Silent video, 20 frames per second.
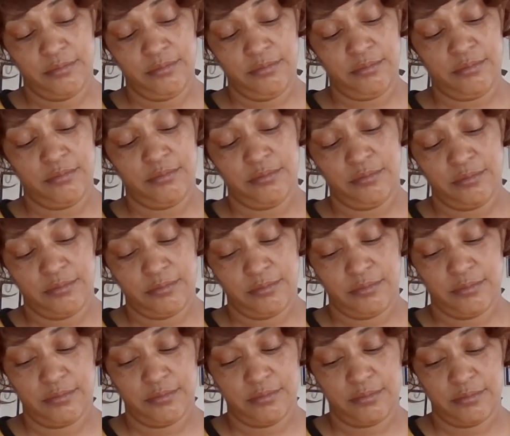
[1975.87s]
Mm.
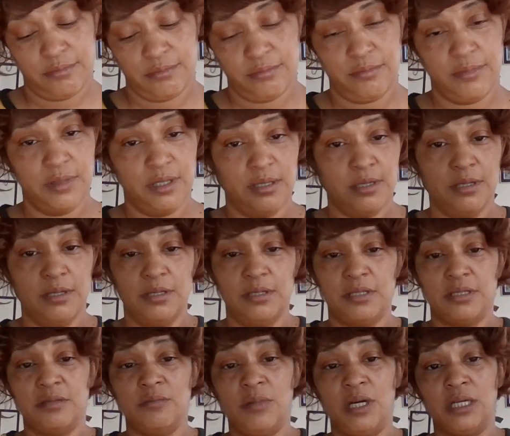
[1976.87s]

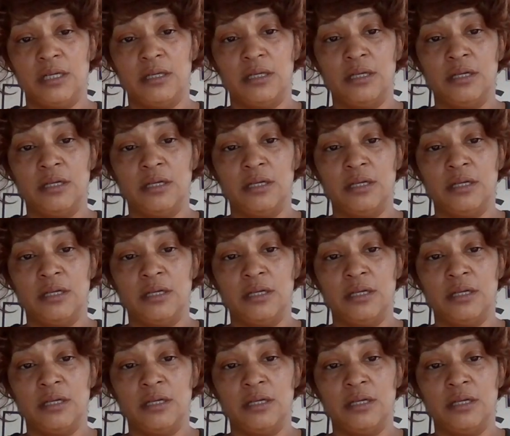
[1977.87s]
Somebody